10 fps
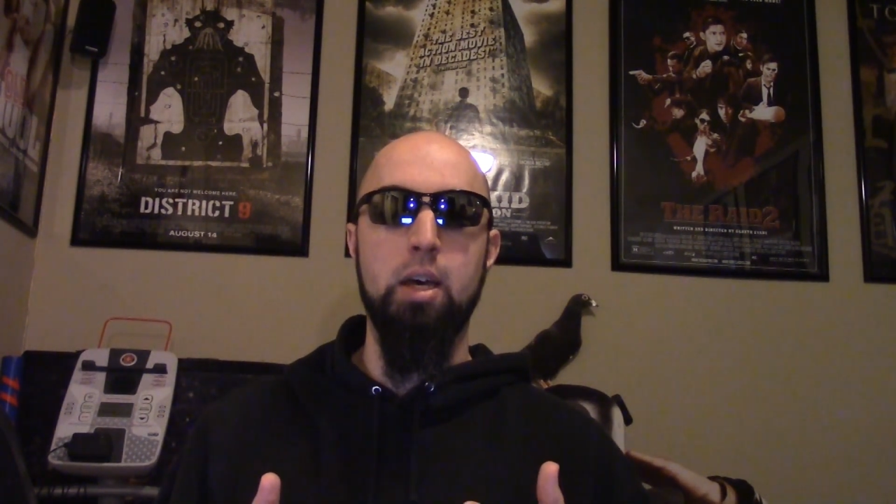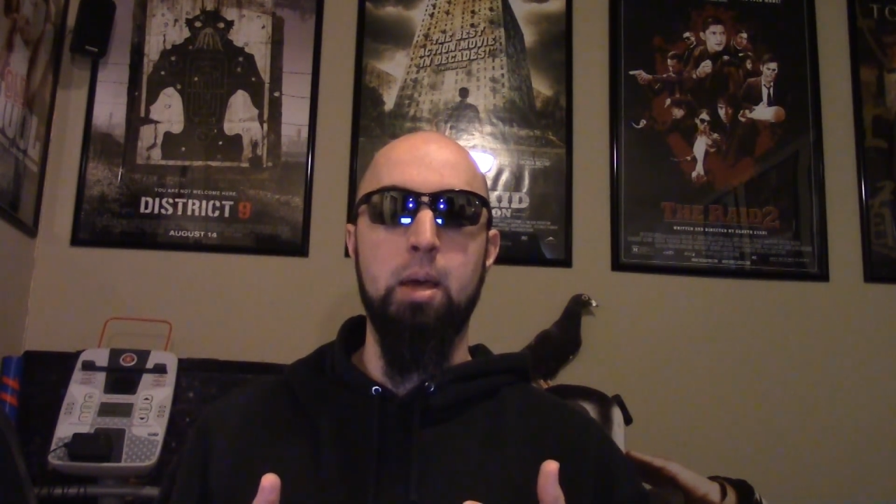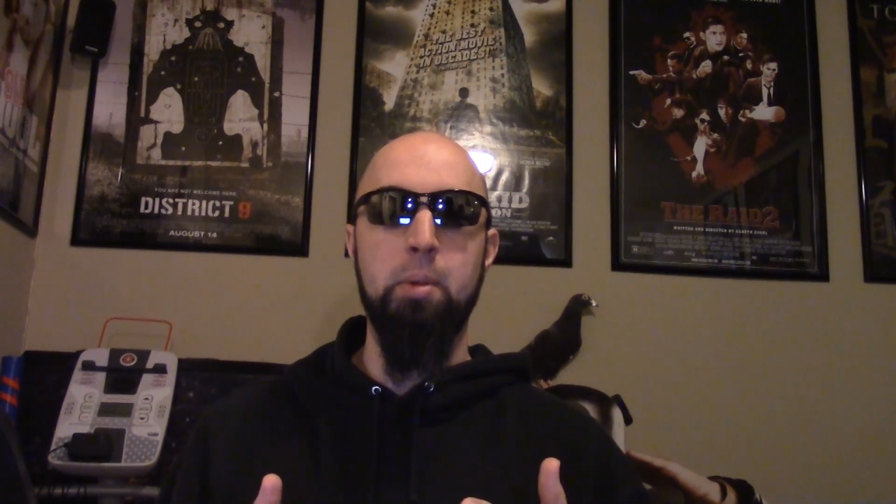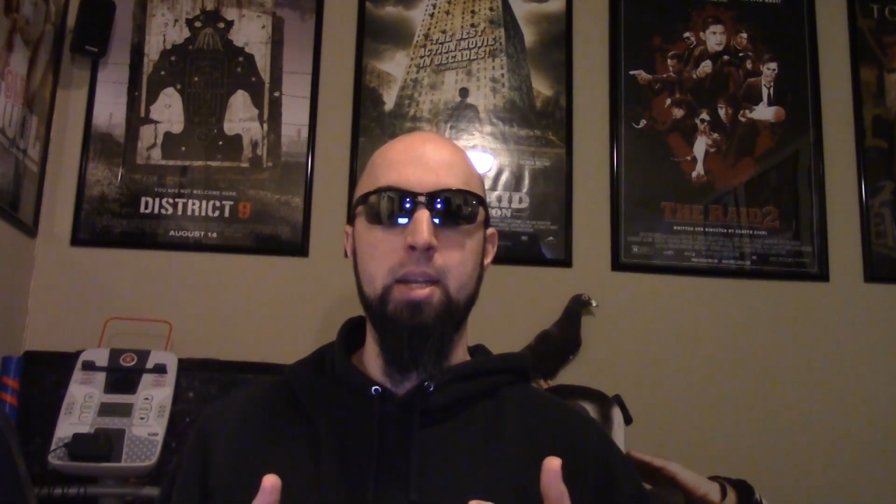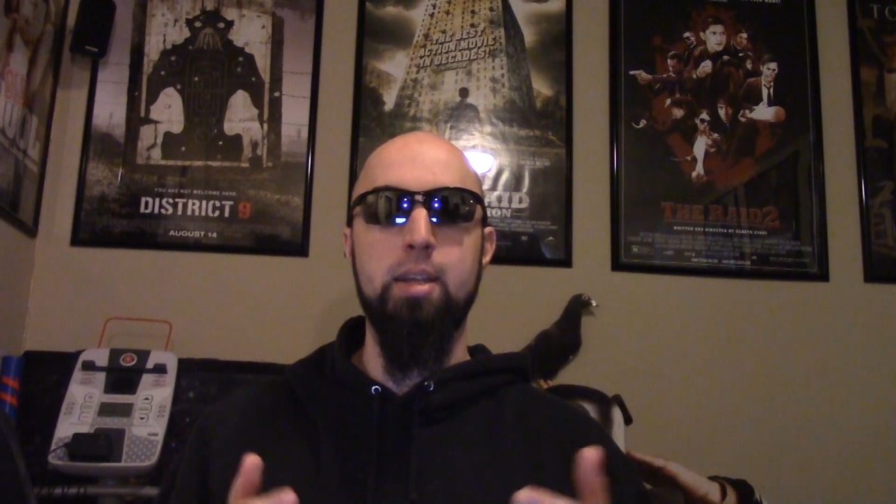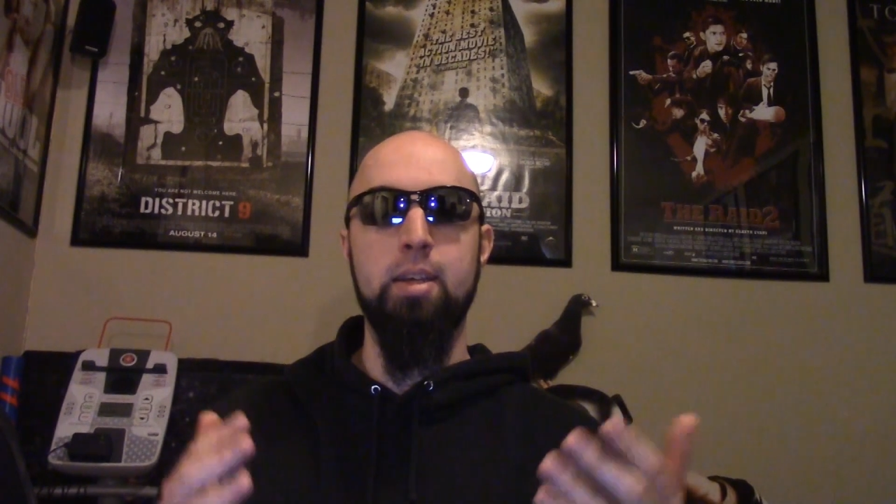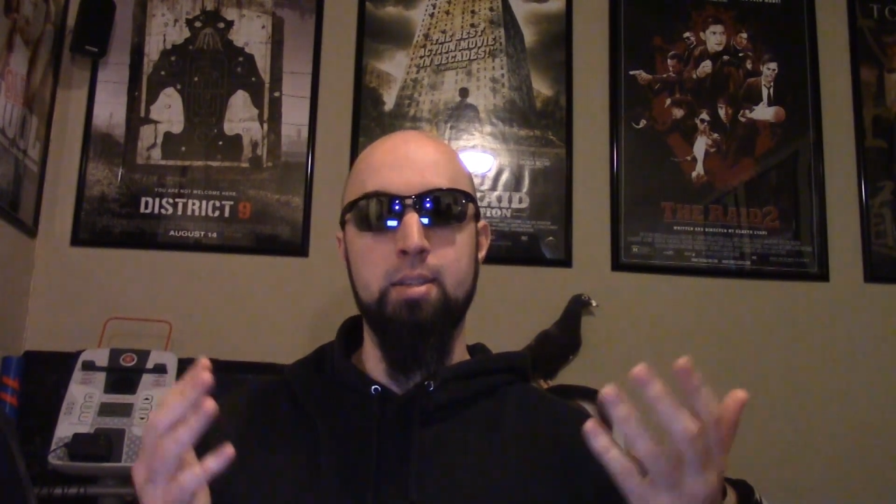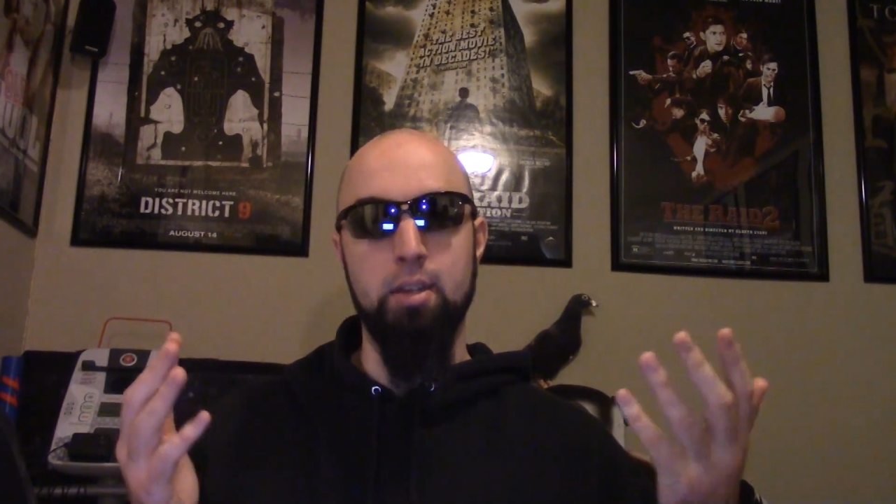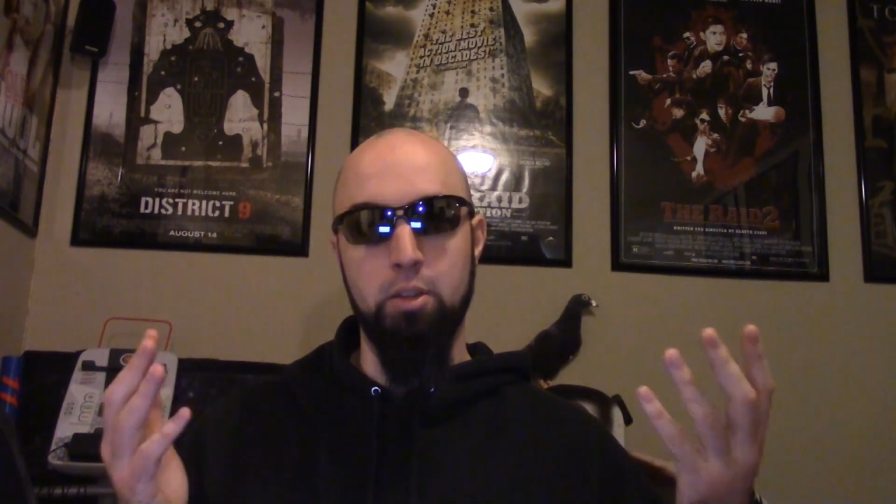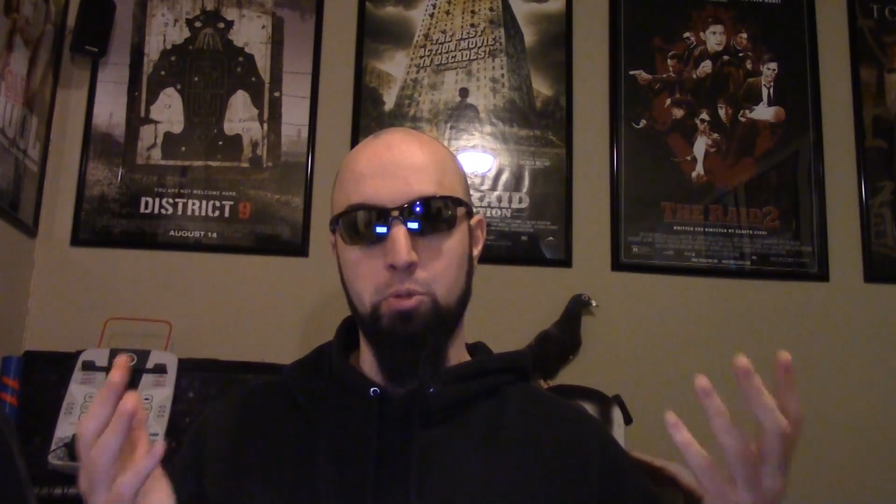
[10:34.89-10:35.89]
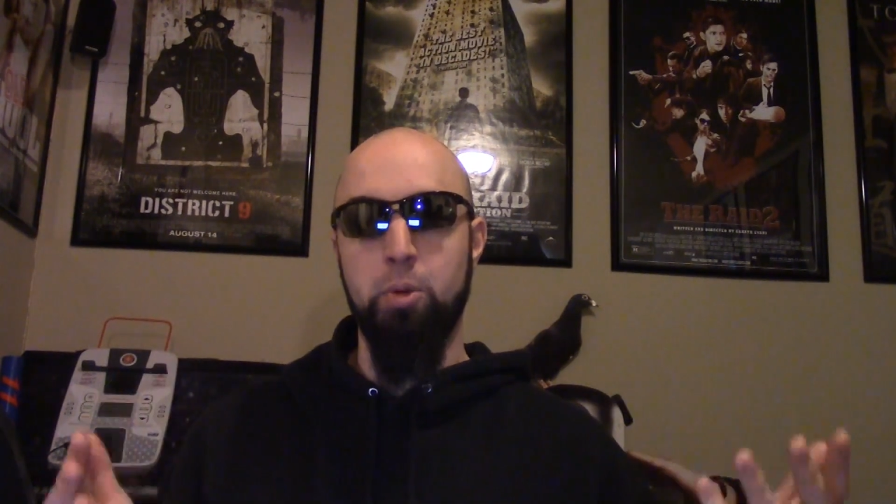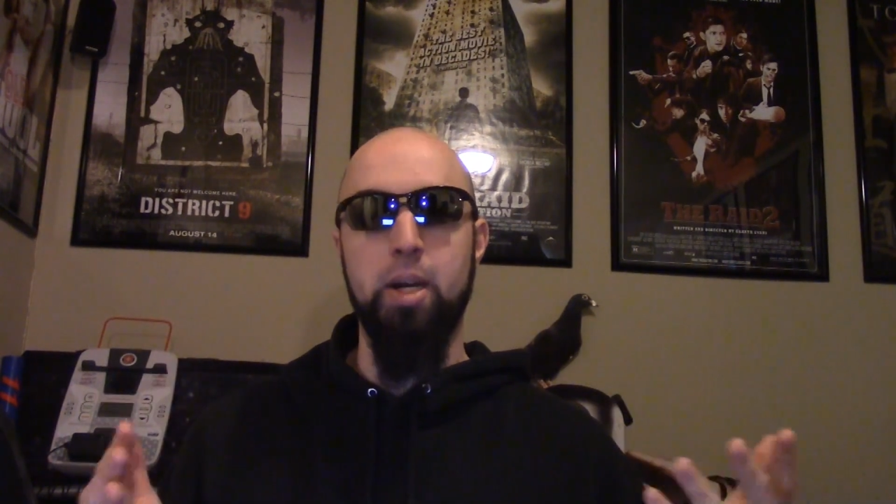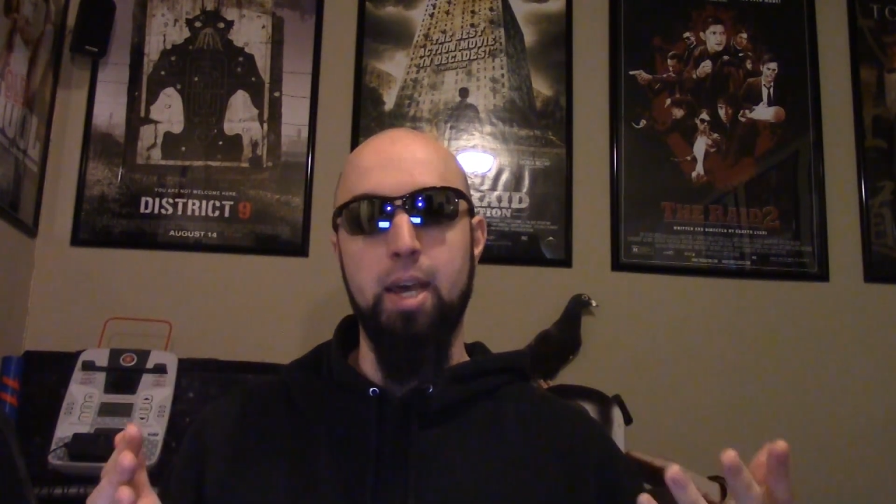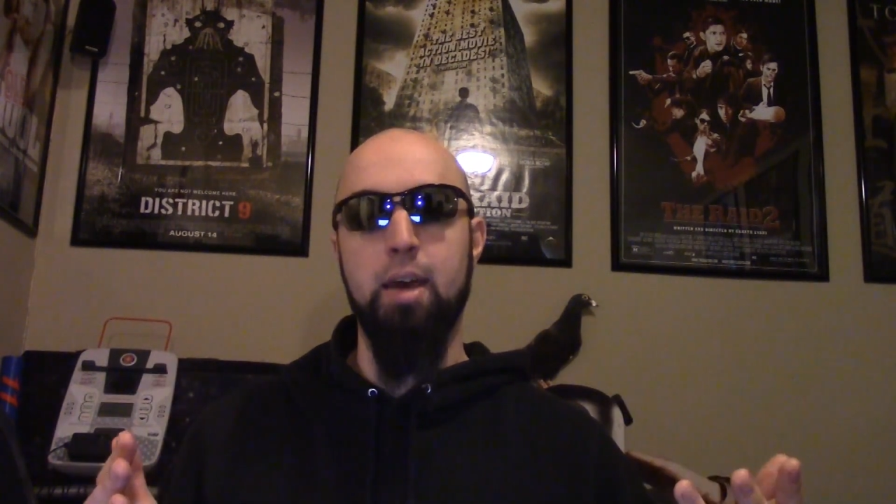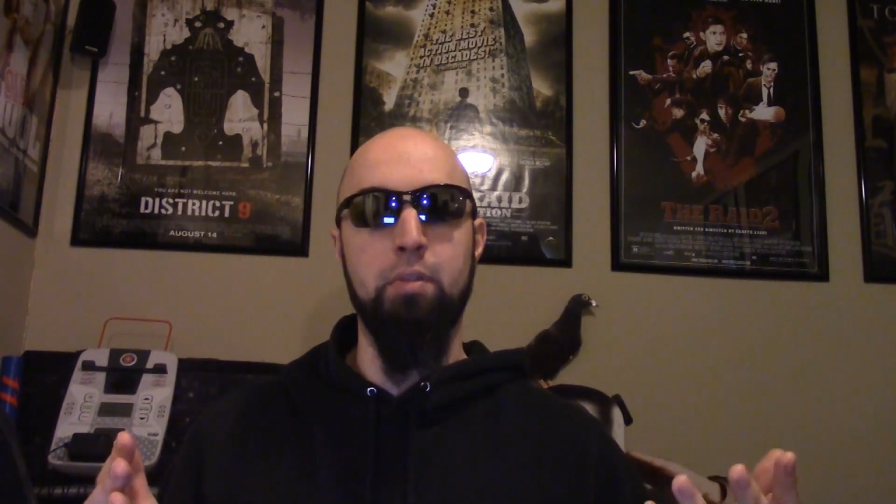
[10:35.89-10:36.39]
I mean, it is a
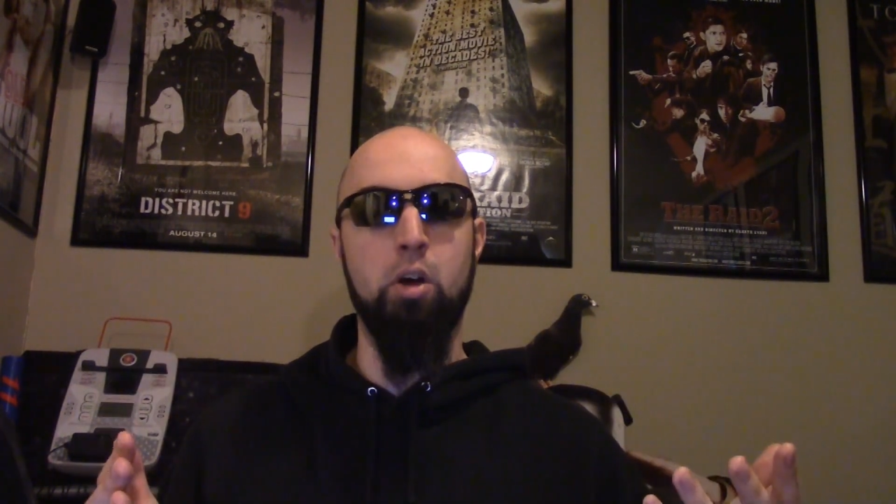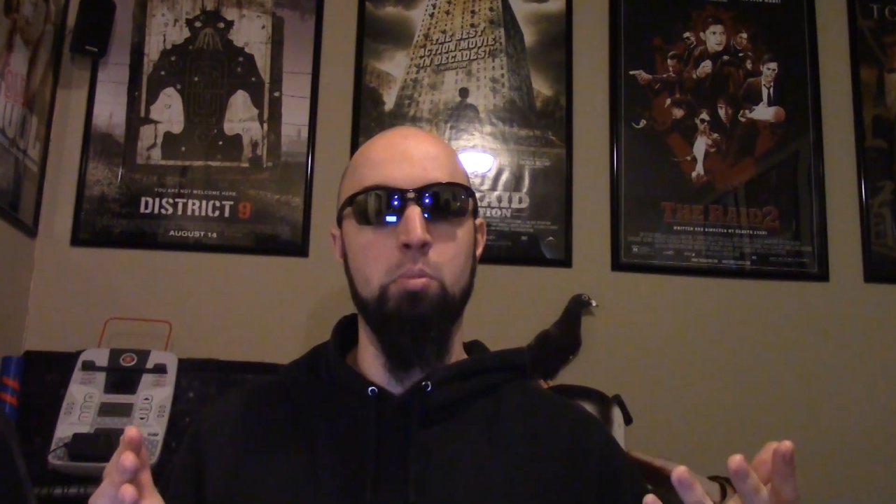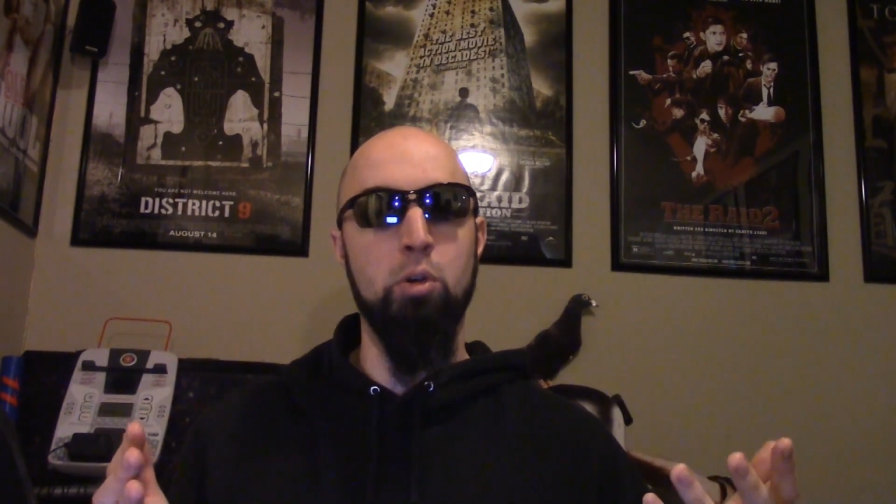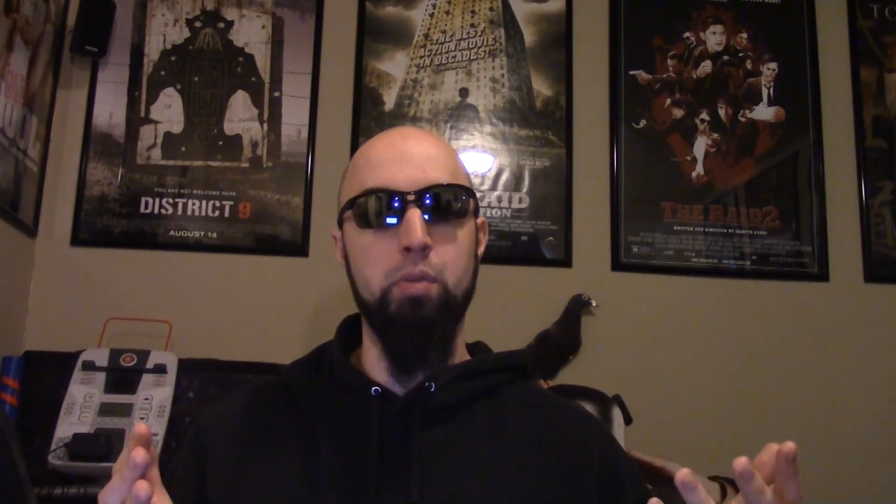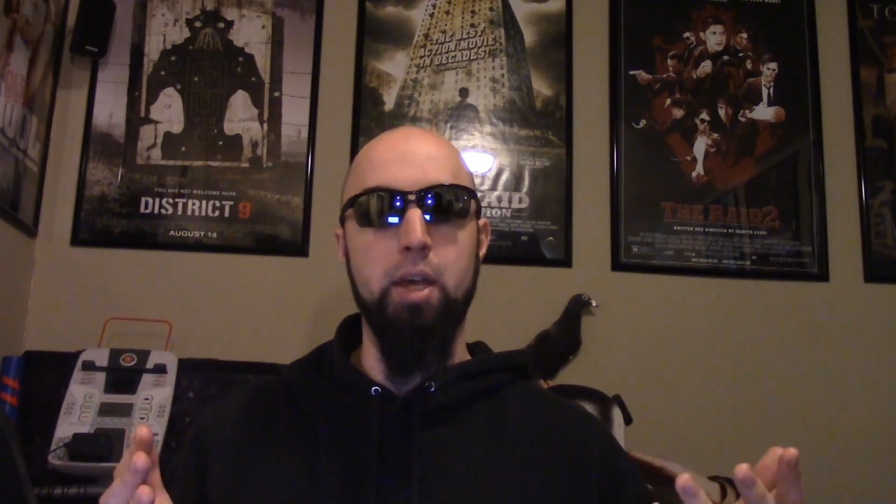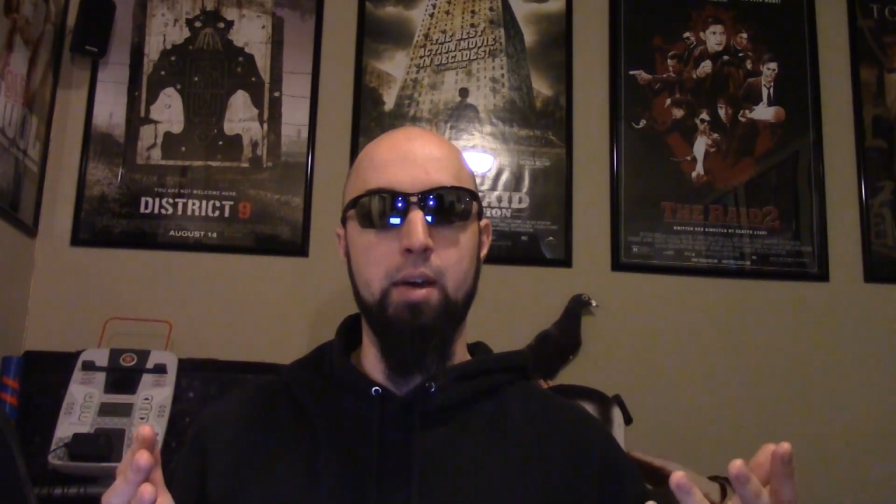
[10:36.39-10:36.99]
3.5-hour movie